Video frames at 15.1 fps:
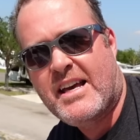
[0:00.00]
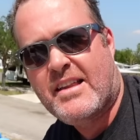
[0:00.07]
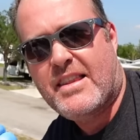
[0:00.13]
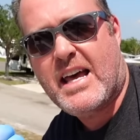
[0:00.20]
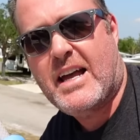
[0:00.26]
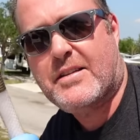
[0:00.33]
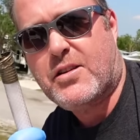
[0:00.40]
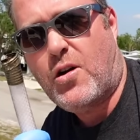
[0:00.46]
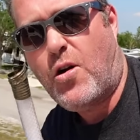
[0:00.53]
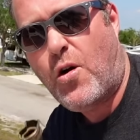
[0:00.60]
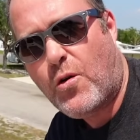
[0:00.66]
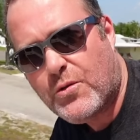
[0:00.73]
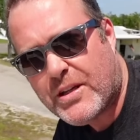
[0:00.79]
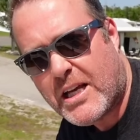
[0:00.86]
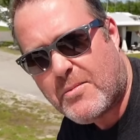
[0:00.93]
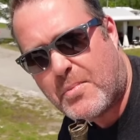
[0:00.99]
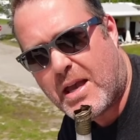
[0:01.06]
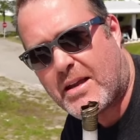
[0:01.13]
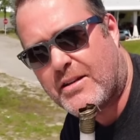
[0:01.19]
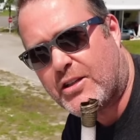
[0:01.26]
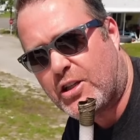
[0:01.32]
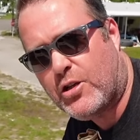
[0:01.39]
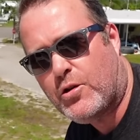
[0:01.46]
that's only
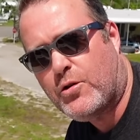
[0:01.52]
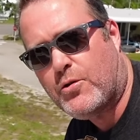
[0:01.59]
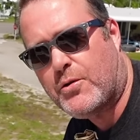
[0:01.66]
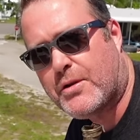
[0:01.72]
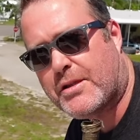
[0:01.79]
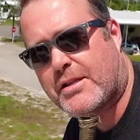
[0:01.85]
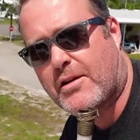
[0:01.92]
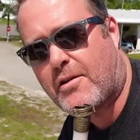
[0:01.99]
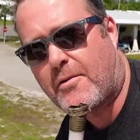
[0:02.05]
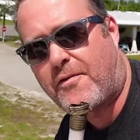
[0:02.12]
been used